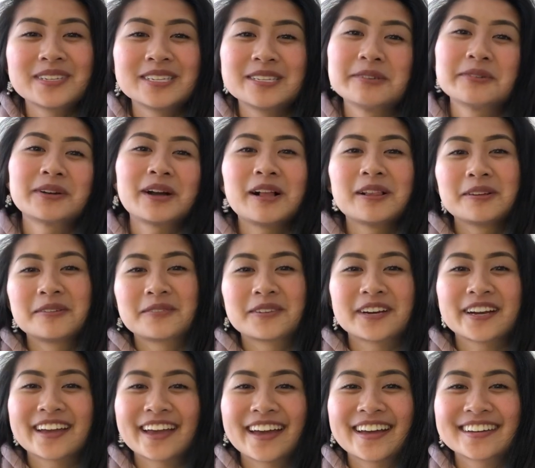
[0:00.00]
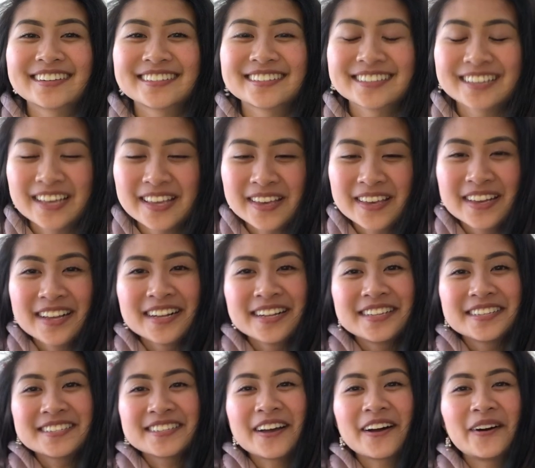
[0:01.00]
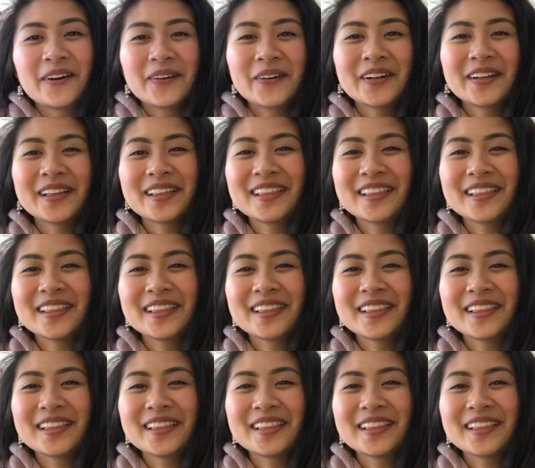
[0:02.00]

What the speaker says: to do it all over again. So